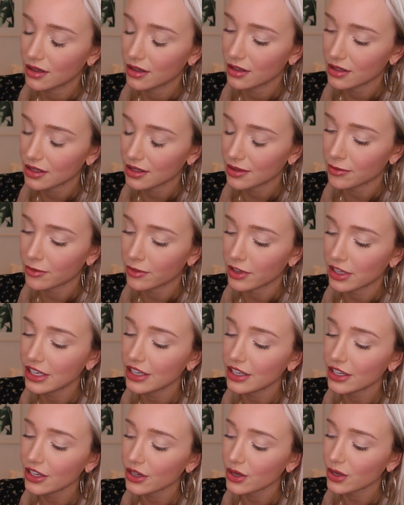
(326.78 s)
Some
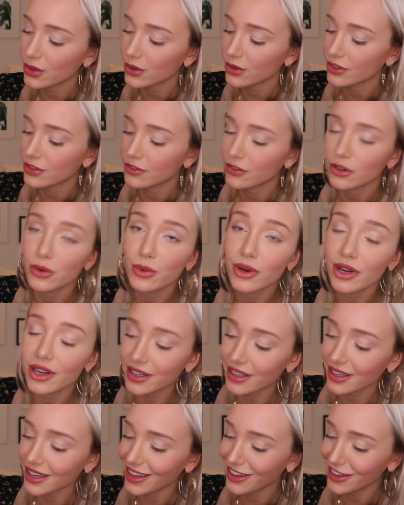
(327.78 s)
videos for
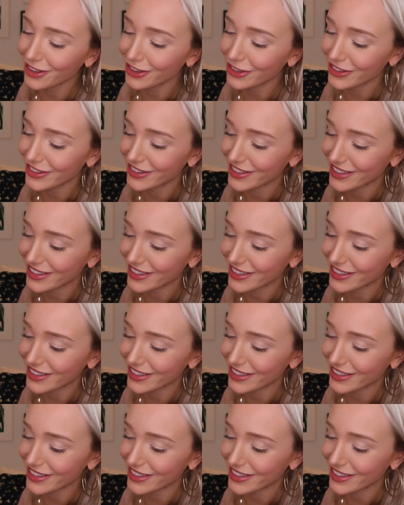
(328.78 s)
workouts.